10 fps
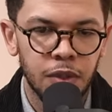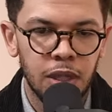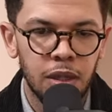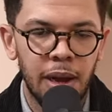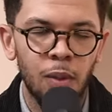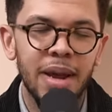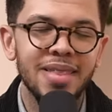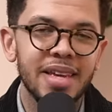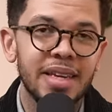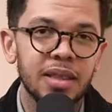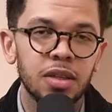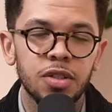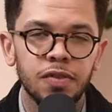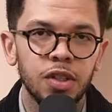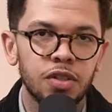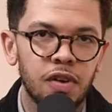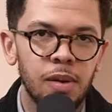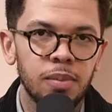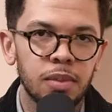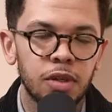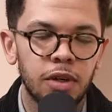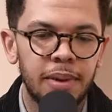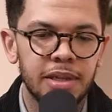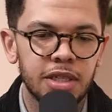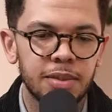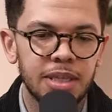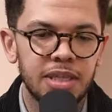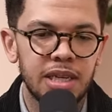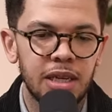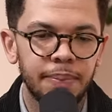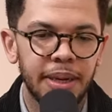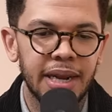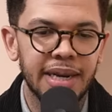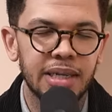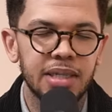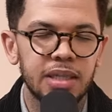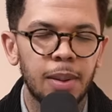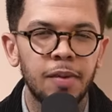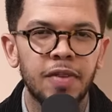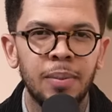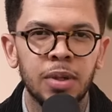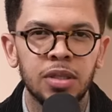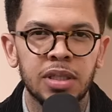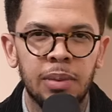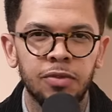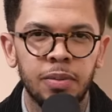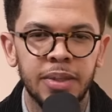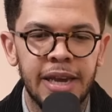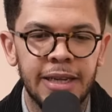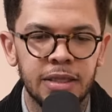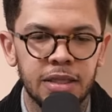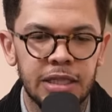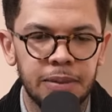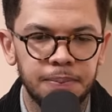Now, where they get those votes from remains to be seen, but at least some of them could come from the ANC.